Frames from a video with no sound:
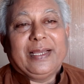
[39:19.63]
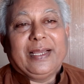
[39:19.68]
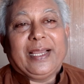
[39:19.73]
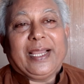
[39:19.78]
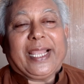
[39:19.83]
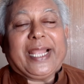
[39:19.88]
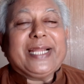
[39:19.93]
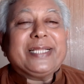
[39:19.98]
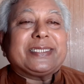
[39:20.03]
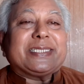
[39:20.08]

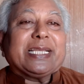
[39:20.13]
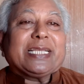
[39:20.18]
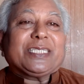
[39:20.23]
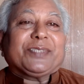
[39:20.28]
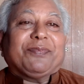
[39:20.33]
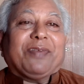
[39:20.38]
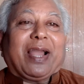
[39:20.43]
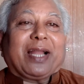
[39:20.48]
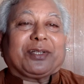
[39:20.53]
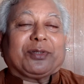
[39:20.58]
In 6
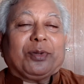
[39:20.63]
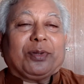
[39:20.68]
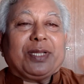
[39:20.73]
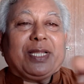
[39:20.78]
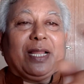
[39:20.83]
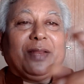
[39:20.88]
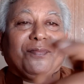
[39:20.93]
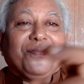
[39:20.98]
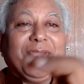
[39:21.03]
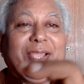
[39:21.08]

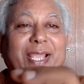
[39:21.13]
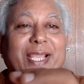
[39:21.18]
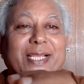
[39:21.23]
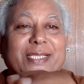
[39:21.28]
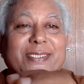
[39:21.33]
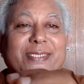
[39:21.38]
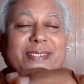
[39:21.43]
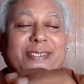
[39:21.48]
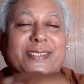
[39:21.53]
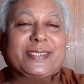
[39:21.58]
factorial
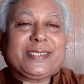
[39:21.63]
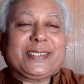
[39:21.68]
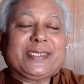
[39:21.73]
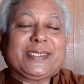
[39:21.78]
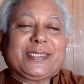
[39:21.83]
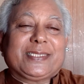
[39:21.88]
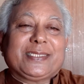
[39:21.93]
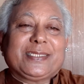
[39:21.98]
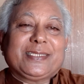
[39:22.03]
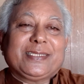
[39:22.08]

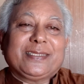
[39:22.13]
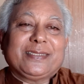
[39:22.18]
ways.